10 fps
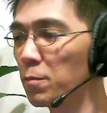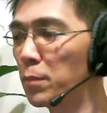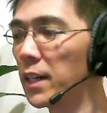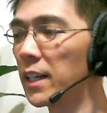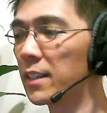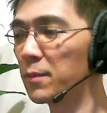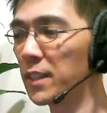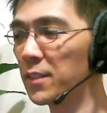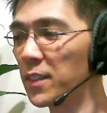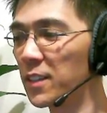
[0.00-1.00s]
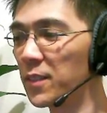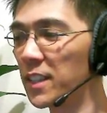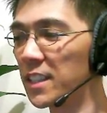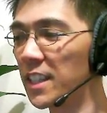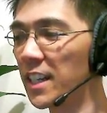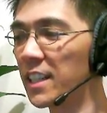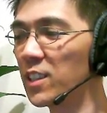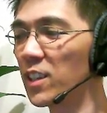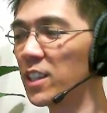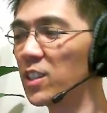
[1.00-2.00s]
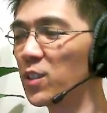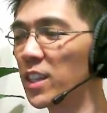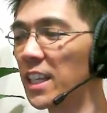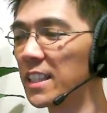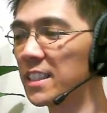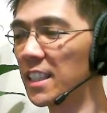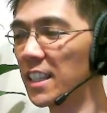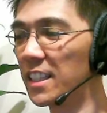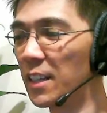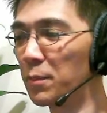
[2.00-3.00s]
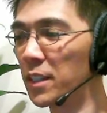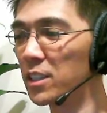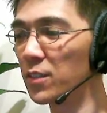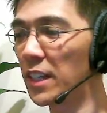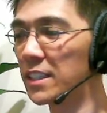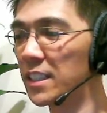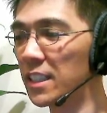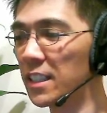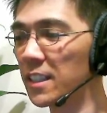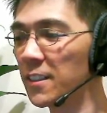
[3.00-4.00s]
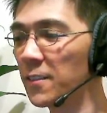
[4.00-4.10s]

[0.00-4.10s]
But yeah, I know we can't see it yet because of Garcia.